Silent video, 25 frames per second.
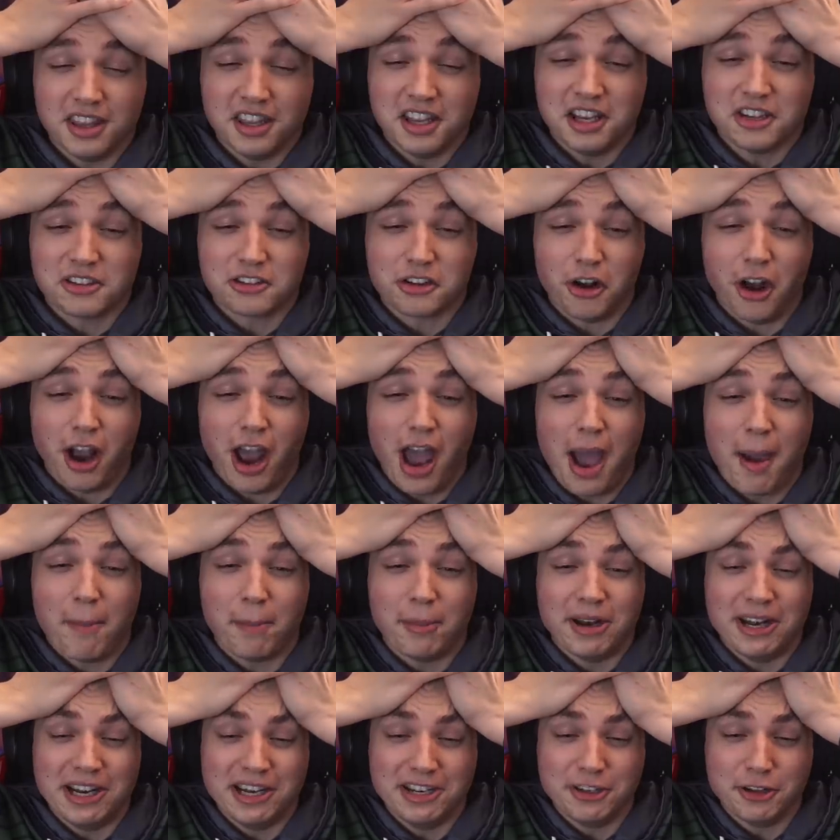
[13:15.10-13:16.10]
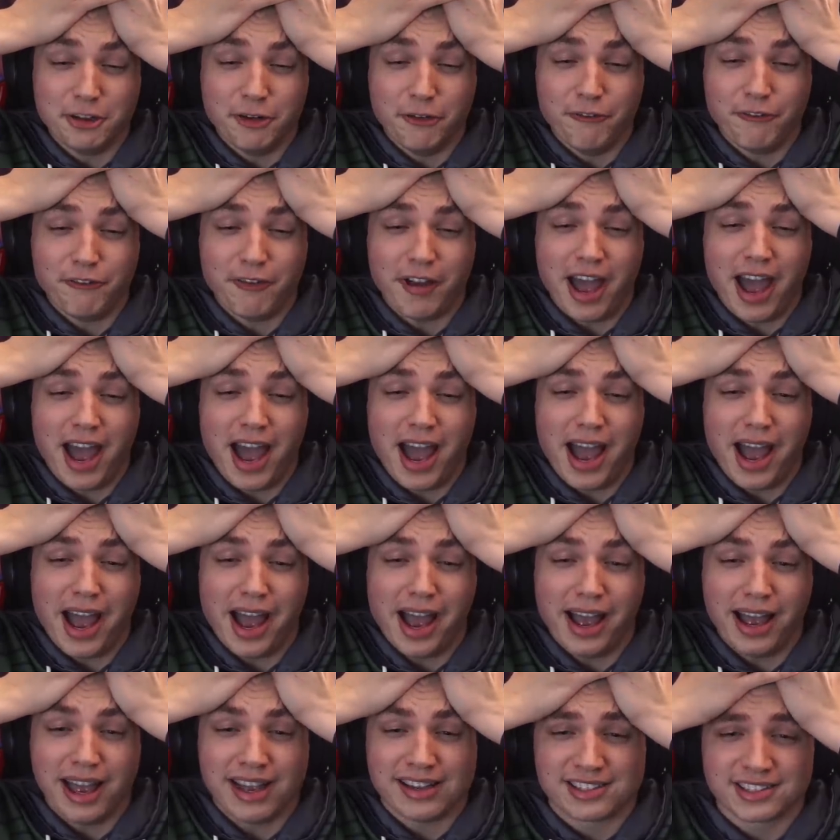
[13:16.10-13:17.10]
Things are happening too fast! There
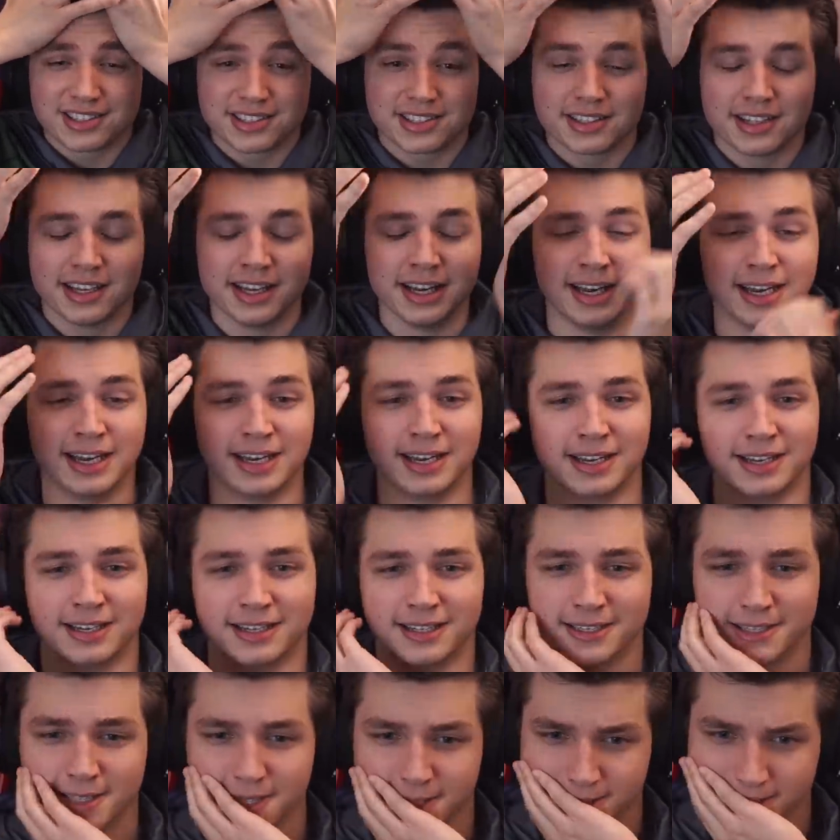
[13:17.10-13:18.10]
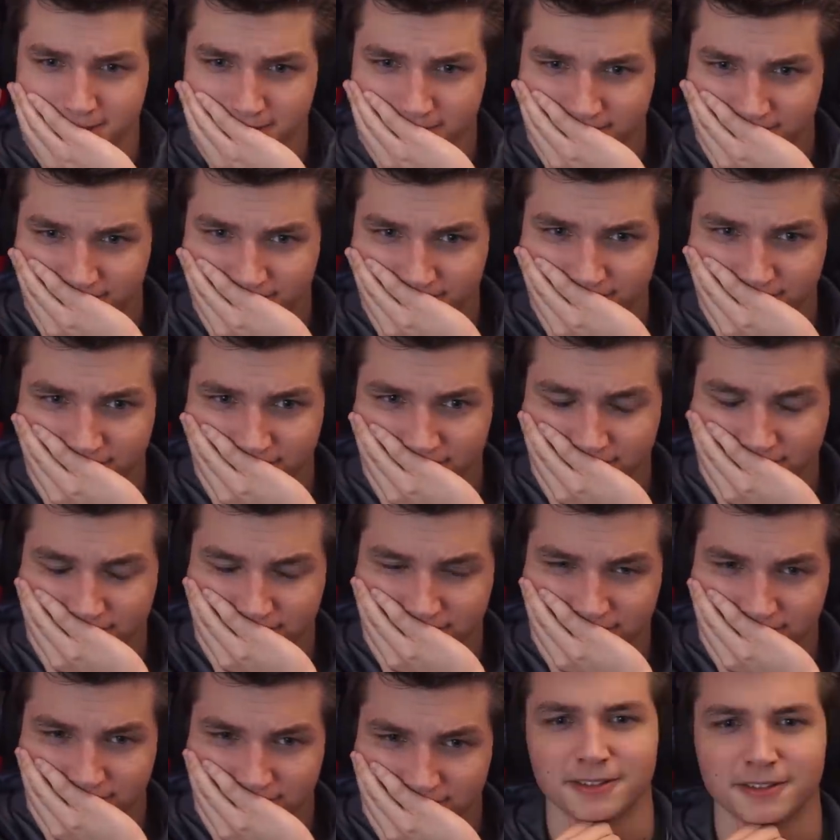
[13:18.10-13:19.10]
has to be a way to rescue brother in
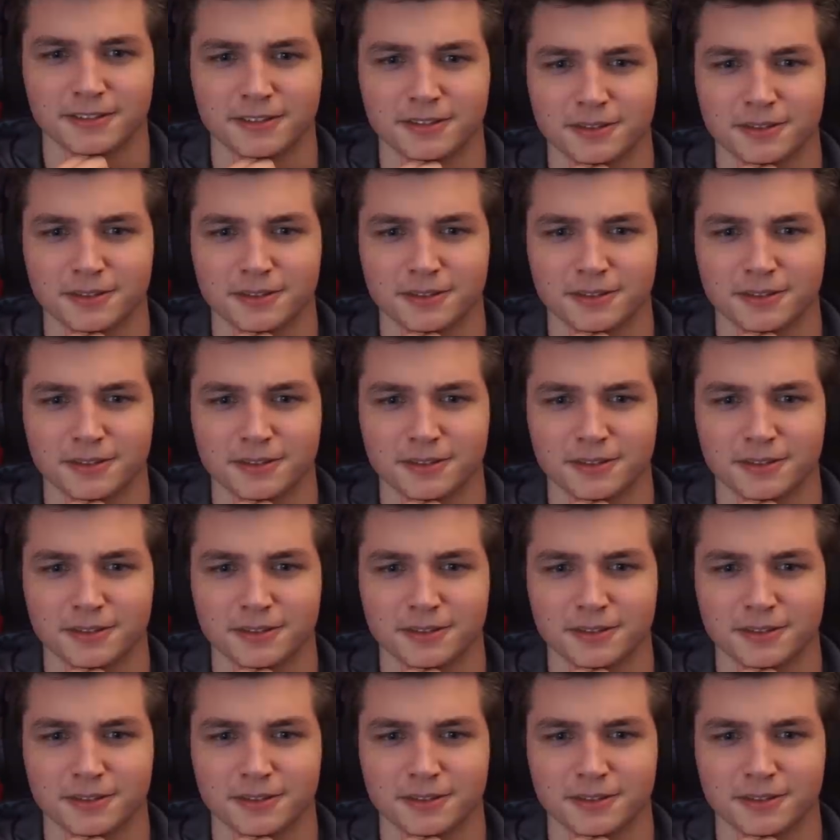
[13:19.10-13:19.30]
here.